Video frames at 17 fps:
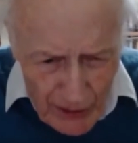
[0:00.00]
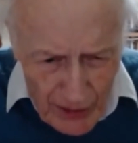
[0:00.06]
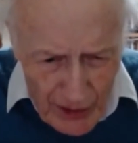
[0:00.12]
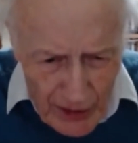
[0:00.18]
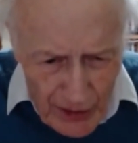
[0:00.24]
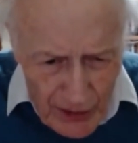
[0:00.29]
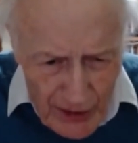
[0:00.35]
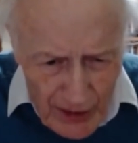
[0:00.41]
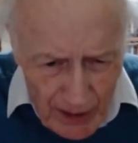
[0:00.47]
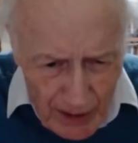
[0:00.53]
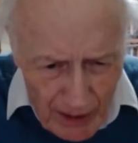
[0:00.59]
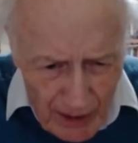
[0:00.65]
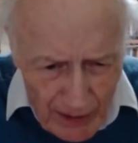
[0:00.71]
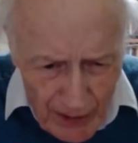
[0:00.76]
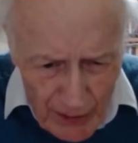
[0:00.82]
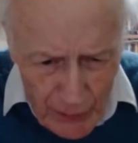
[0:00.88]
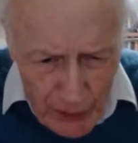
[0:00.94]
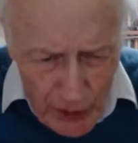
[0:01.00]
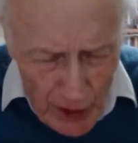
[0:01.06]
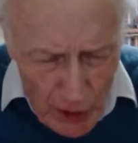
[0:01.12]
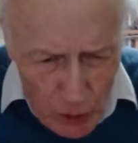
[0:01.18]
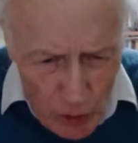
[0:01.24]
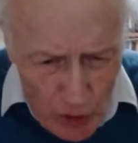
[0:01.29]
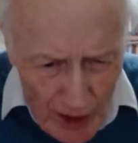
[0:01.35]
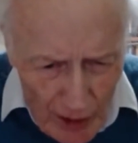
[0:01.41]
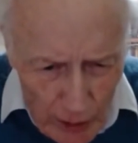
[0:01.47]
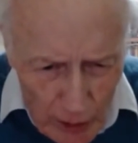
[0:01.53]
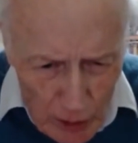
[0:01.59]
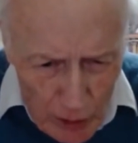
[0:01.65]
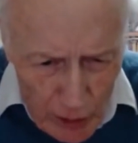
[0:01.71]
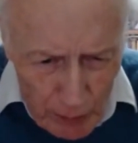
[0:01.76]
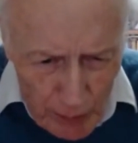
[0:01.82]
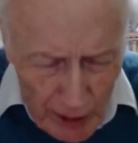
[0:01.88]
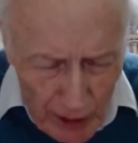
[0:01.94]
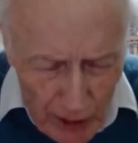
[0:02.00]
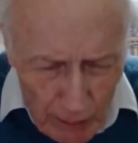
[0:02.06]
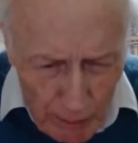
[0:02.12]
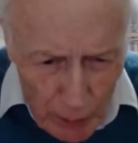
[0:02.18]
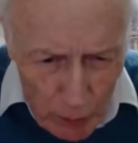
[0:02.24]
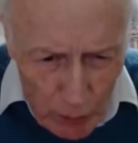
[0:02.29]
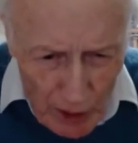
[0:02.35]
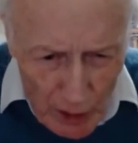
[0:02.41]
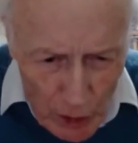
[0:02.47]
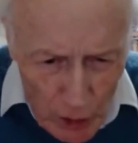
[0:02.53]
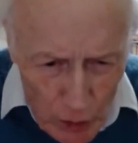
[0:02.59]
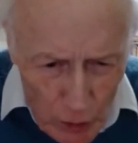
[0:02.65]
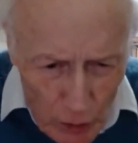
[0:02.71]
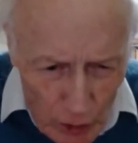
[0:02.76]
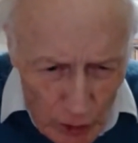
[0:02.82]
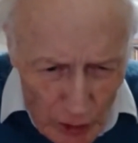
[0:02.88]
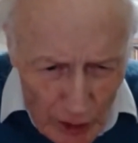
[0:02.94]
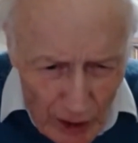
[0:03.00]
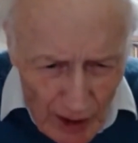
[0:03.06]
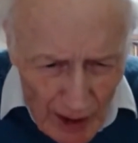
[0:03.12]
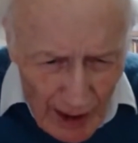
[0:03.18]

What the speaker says: did differential calculus, but I can't be quite sure.